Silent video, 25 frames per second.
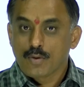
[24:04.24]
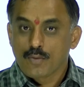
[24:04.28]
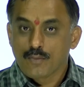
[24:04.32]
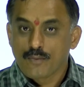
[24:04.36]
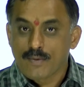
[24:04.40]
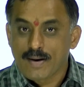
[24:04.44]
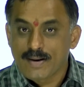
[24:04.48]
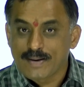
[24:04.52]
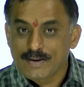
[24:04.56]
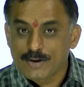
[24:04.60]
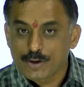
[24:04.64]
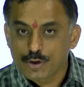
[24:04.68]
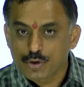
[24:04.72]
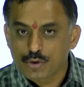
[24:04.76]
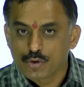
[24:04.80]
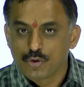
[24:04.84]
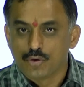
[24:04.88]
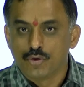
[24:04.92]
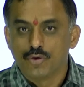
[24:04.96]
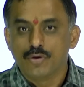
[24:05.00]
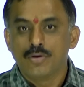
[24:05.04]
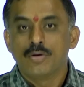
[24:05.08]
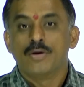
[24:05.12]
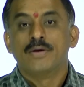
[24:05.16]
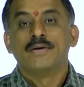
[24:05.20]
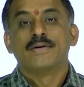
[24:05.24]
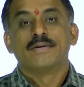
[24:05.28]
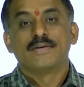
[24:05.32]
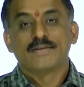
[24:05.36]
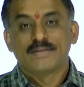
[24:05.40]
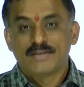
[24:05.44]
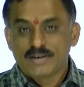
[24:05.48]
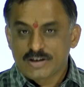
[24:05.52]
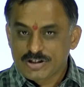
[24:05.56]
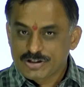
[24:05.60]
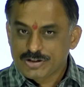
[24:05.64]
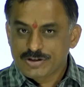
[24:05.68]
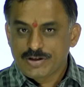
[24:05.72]
1 to
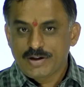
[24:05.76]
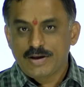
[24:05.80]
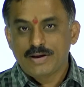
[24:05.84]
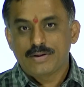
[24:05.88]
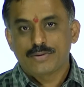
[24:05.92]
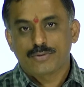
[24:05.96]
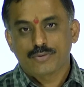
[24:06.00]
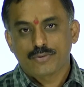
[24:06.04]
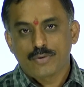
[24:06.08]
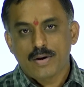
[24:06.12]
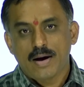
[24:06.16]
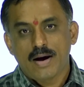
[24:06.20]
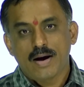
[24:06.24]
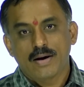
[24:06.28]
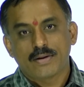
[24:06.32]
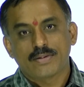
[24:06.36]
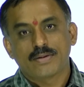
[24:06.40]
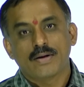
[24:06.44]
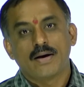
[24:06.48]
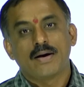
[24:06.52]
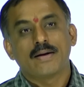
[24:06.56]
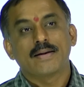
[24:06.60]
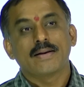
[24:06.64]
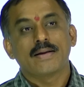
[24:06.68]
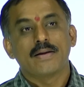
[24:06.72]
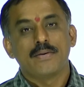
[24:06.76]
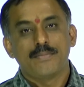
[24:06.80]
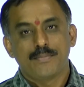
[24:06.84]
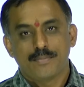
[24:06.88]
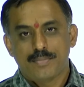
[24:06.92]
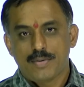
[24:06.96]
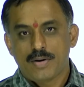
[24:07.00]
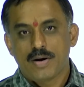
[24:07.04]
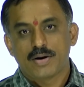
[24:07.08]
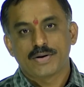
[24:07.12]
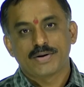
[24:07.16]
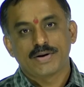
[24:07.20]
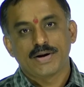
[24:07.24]
60 squares are
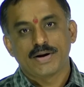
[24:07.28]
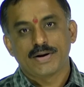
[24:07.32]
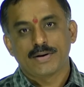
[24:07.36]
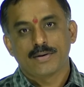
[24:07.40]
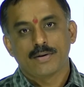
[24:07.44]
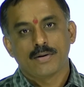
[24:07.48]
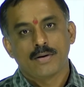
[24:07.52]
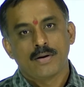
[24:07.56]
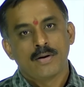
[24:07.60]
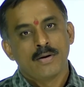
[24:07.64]
important.